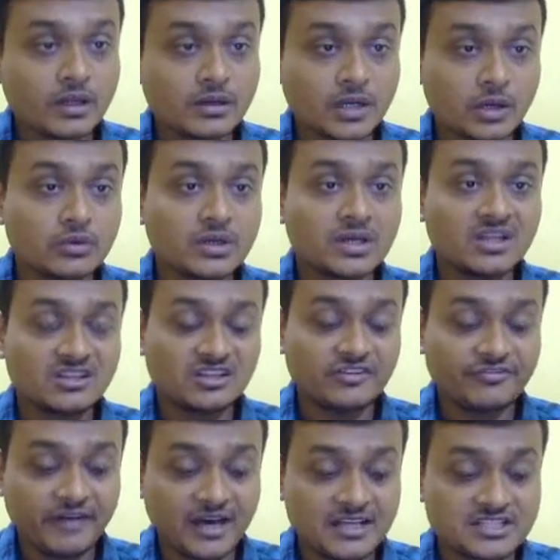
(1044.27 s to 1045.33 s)
Now, the
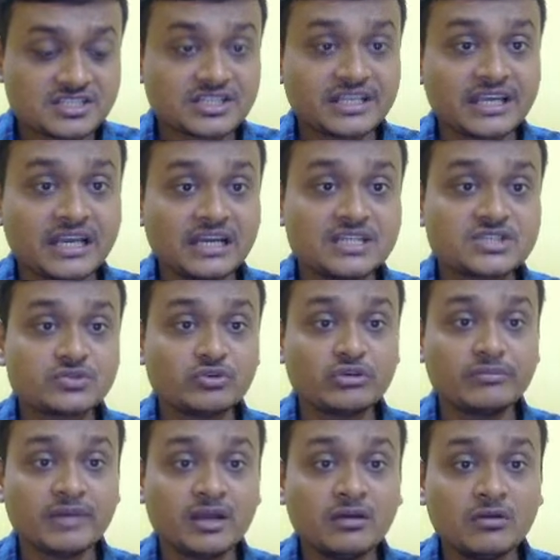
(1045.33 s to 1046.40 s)
first English
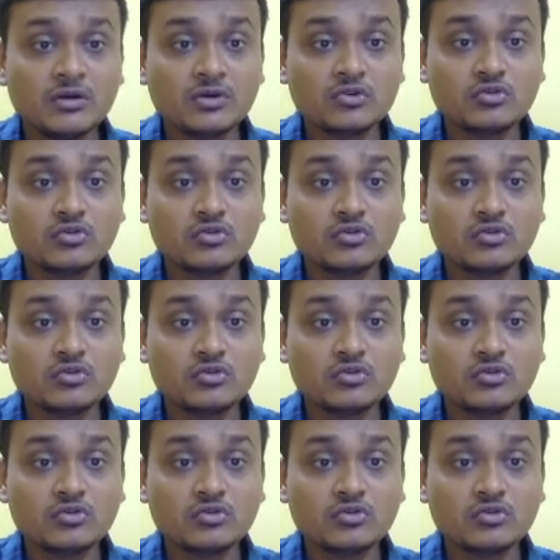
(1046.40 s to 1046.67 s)
women